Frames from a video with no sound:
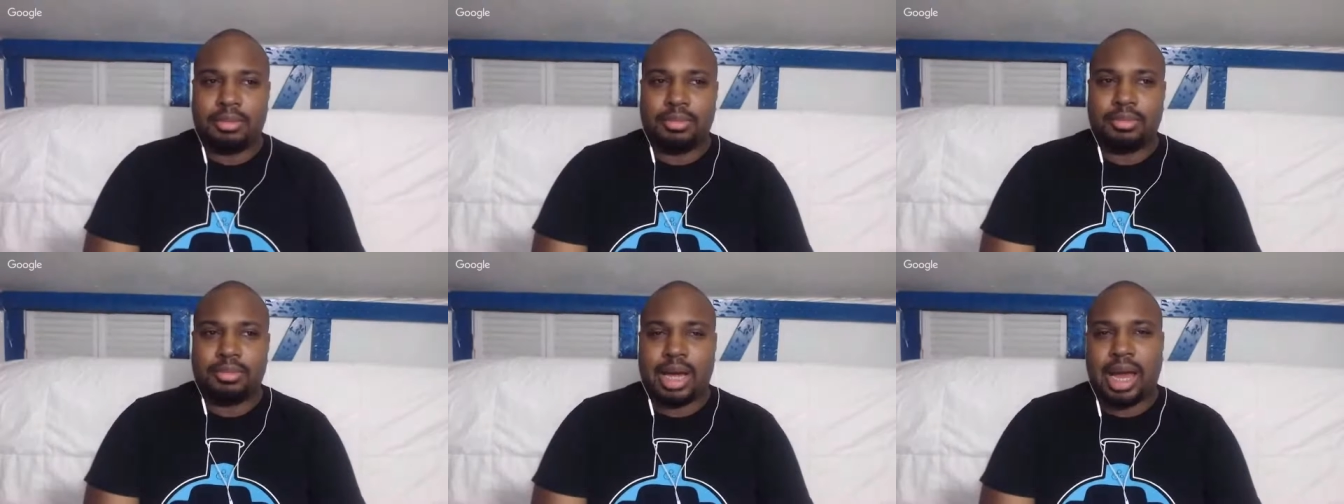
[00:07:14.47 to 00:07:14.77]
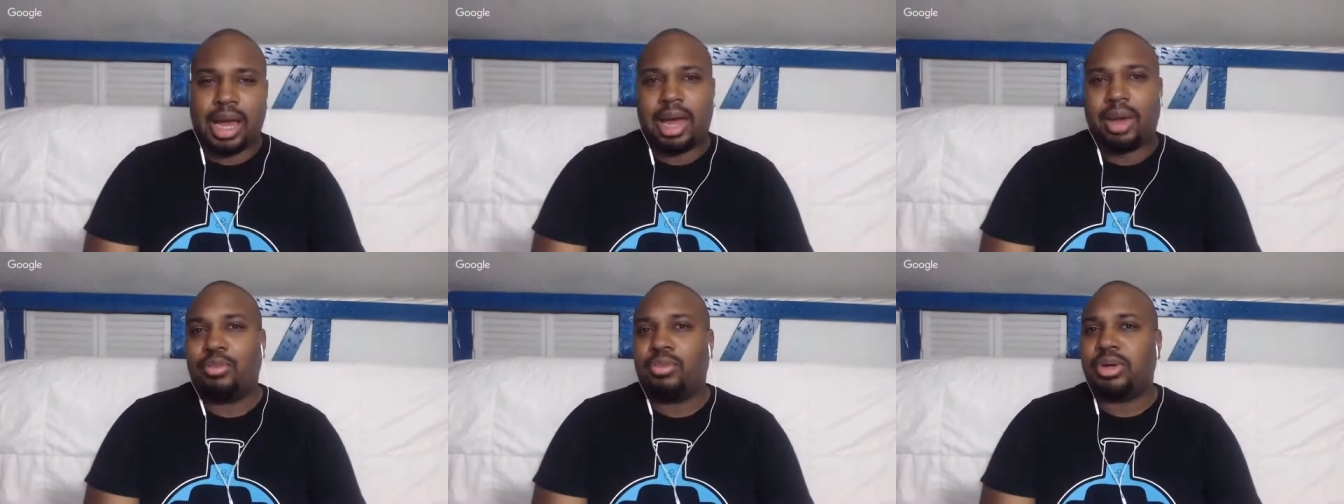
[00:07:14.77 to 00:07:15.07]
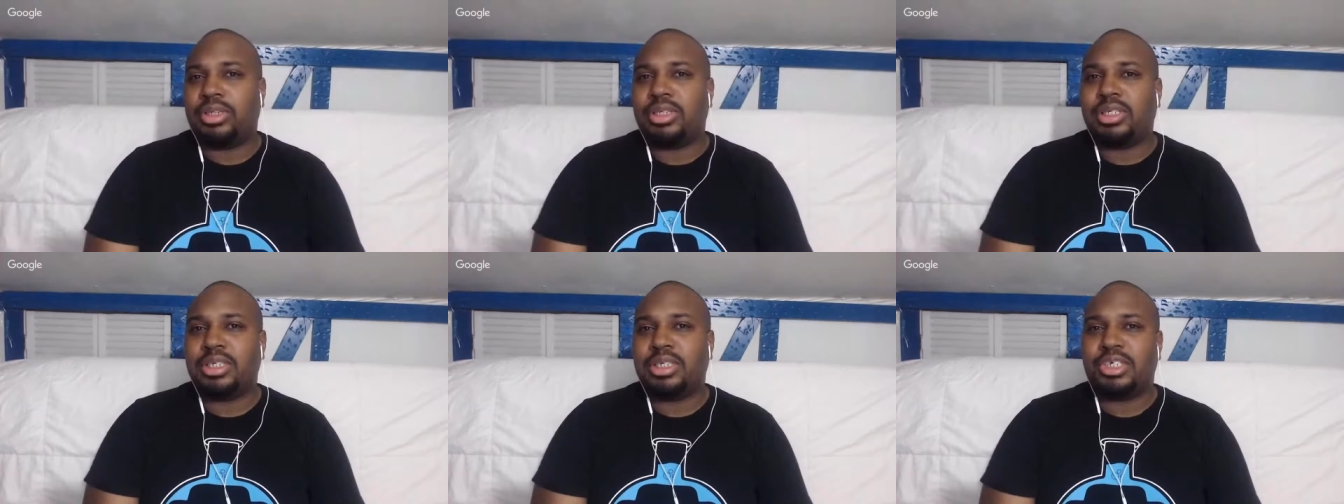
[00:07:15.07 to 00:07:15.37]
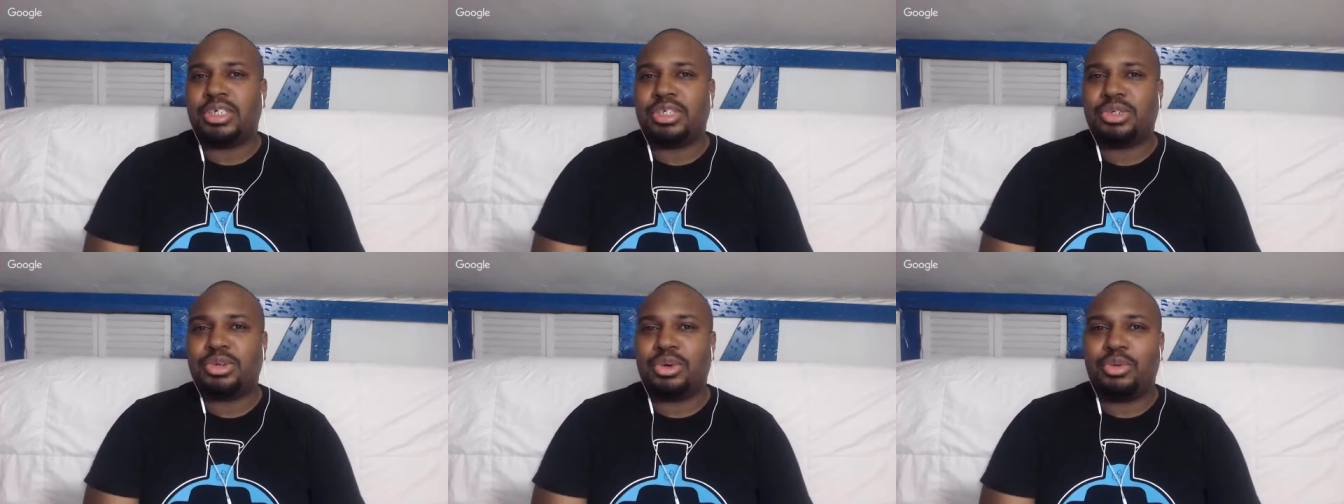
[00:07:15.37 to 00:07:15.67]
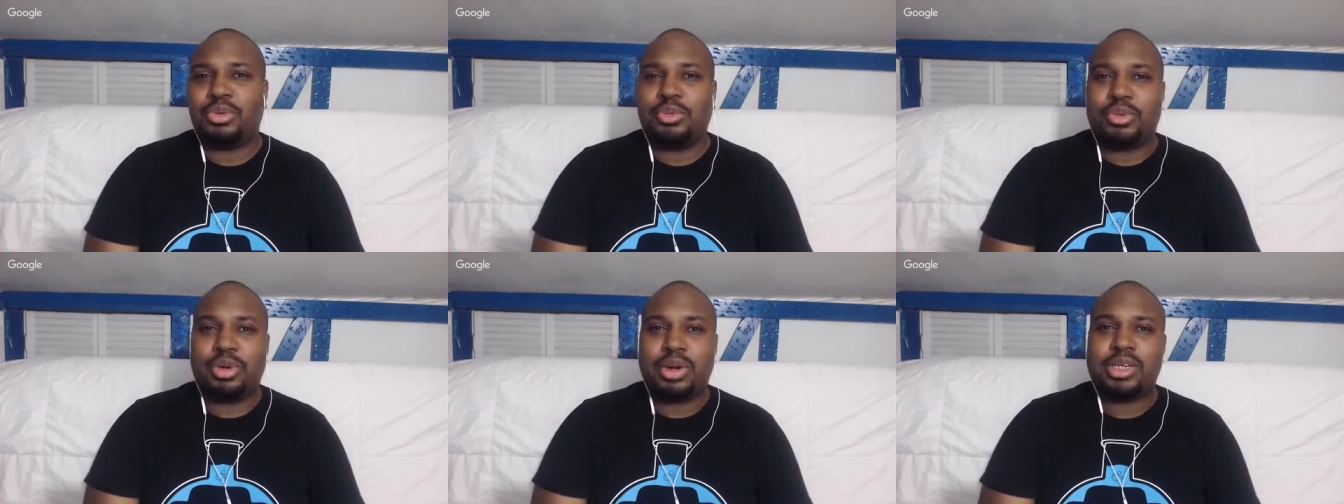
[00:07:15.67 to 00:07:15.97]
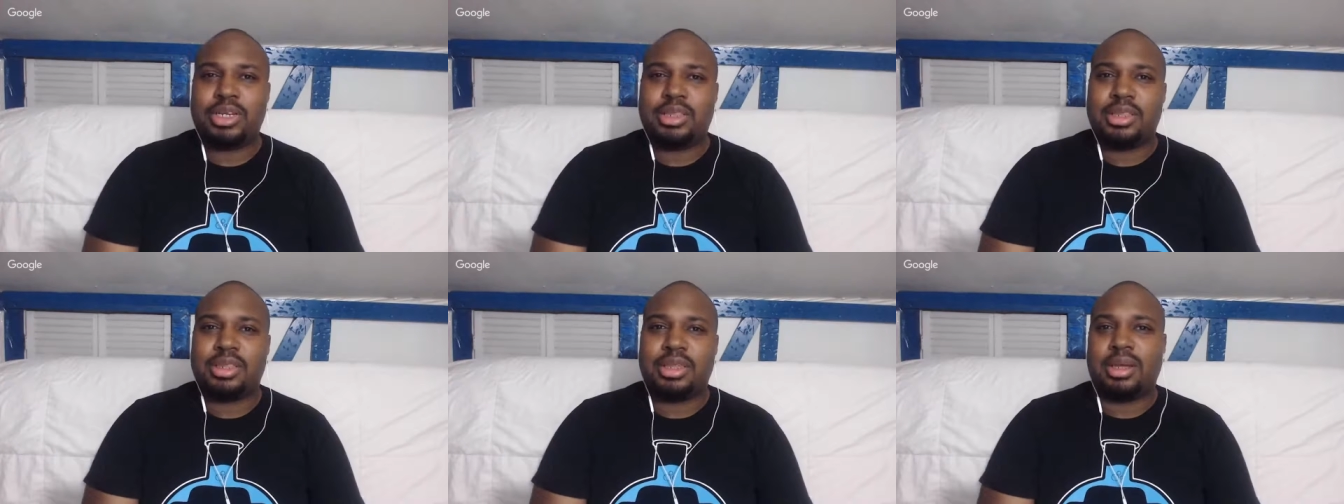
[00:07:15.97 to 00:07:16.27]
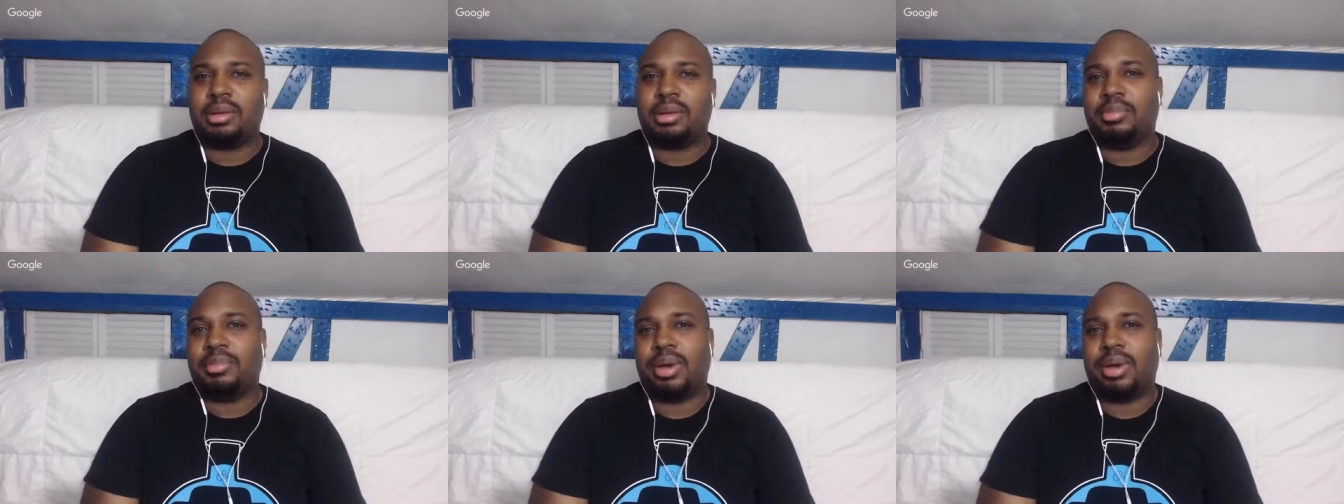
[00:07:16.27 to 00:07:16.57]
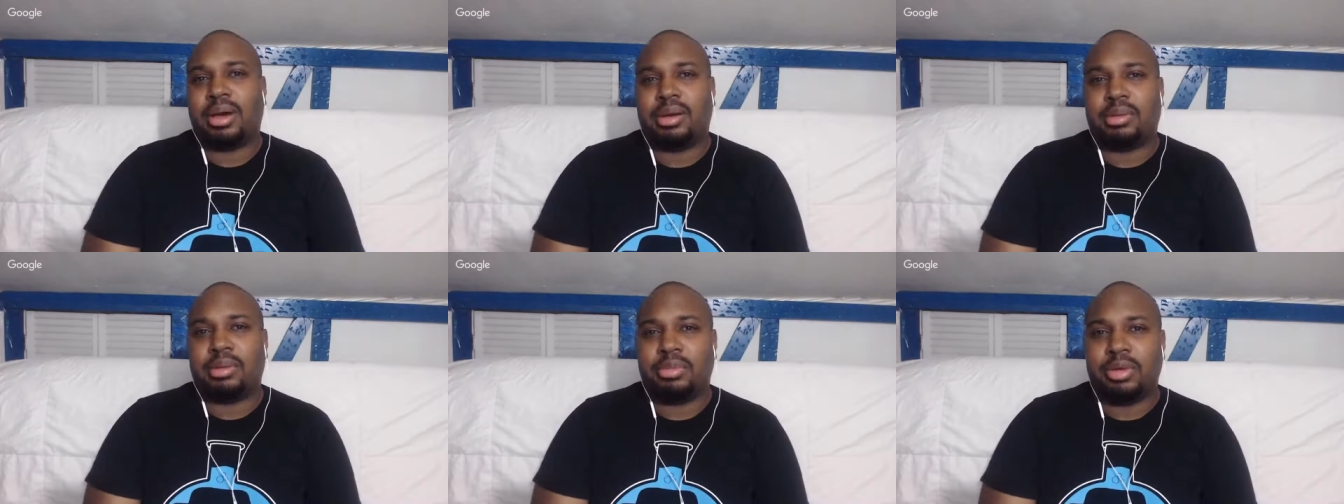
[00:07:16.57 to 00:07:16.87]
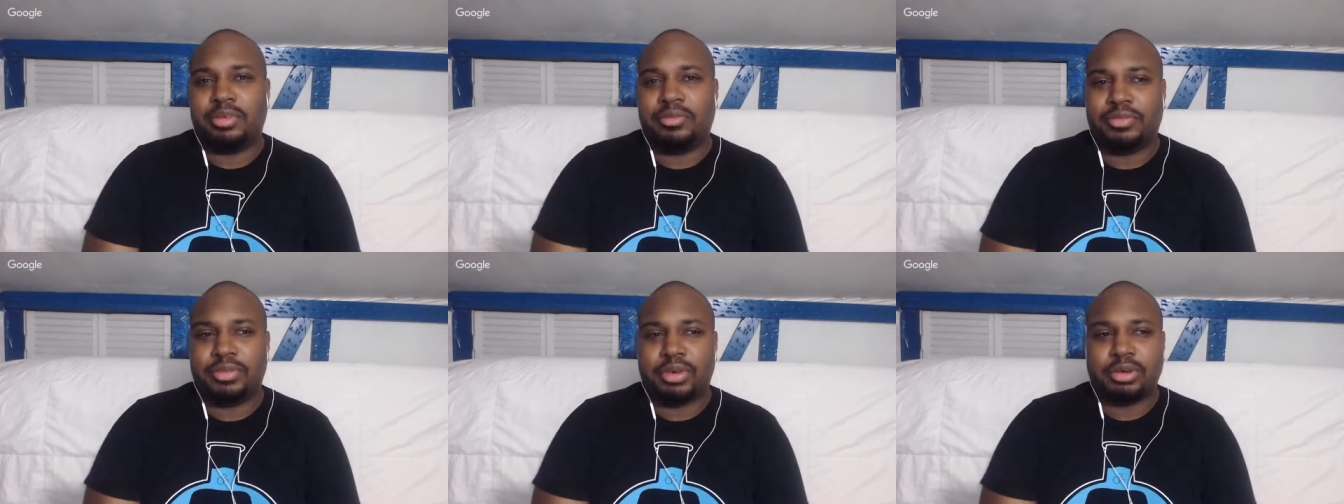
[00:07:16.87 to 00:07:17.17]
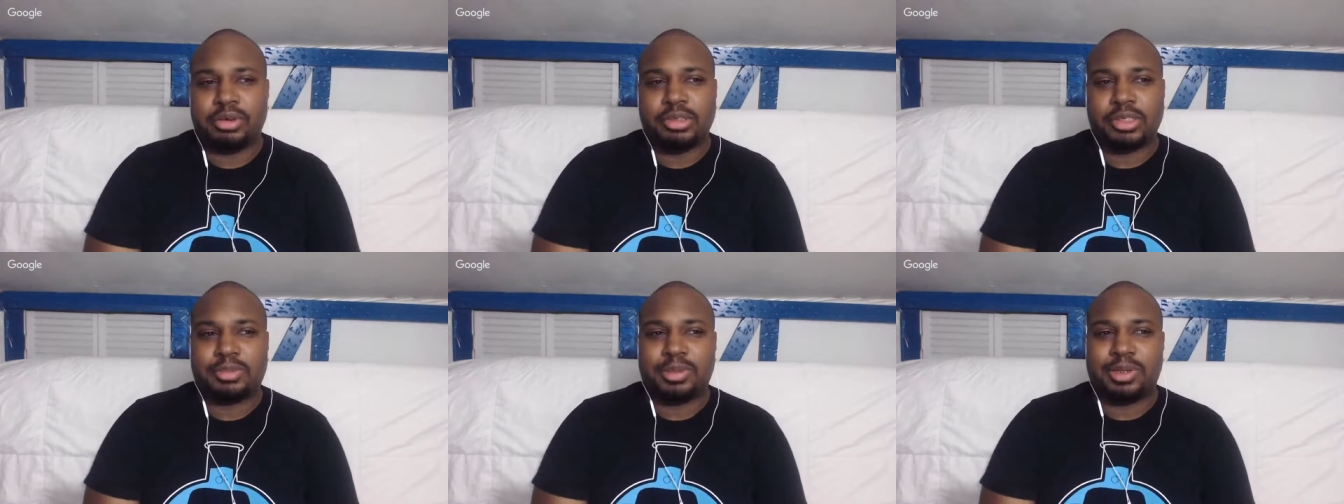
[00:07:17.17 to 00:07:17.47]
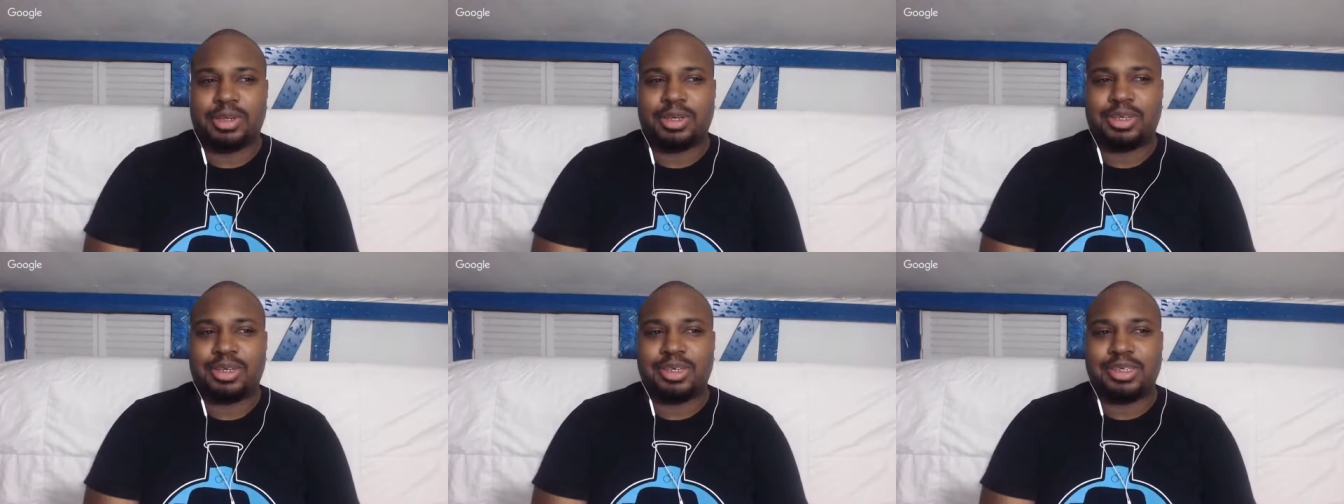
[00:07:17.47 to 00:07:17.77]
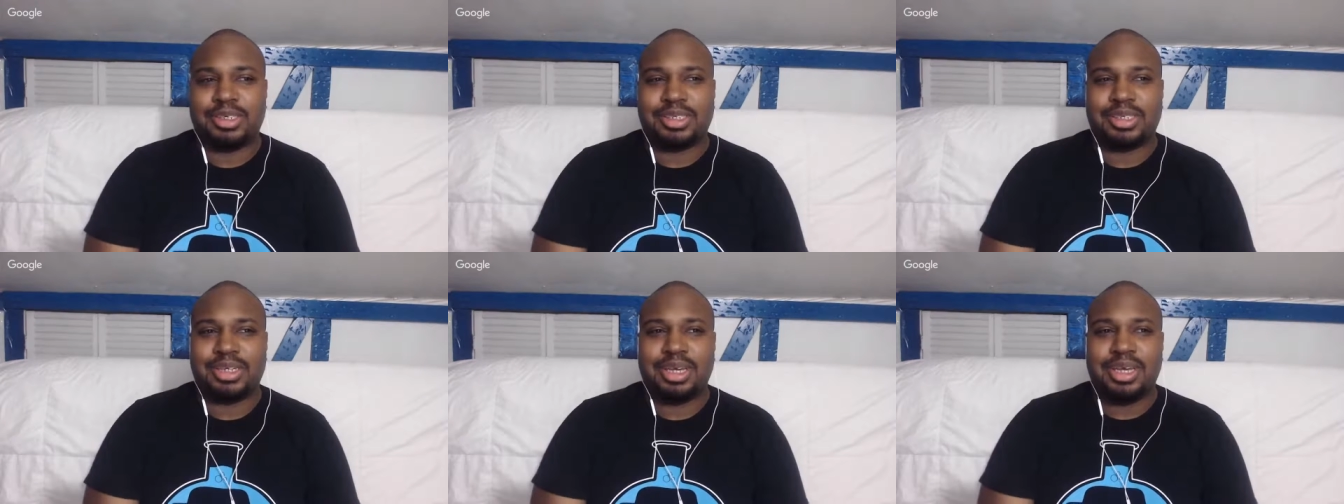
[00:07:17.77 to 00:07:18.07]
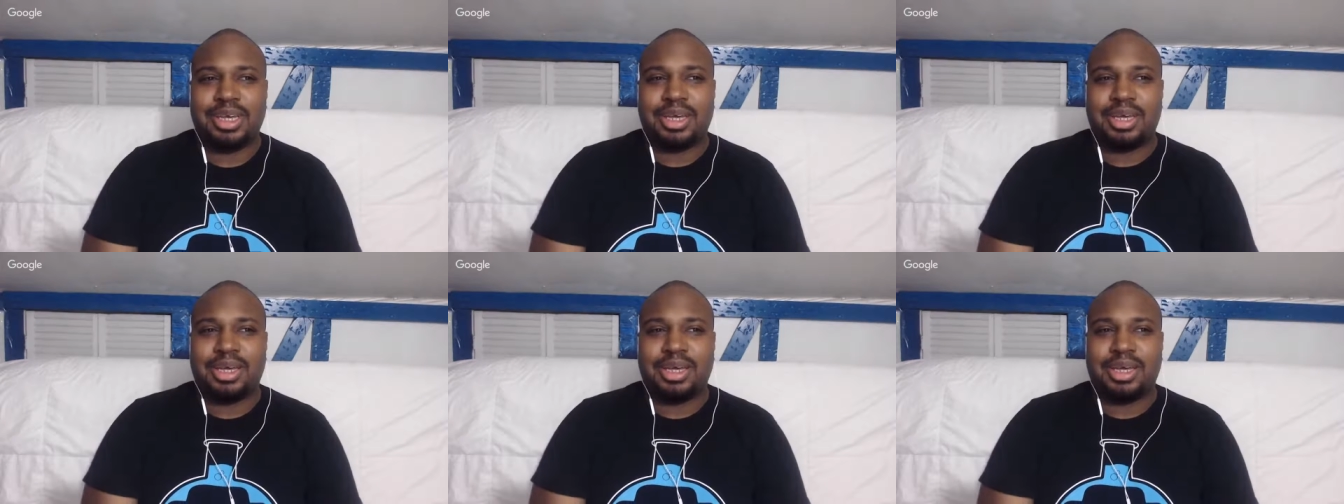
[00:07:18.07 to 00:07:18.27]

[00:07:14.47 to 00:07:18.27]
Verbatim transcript: I wasn't sure what to think about him at first because,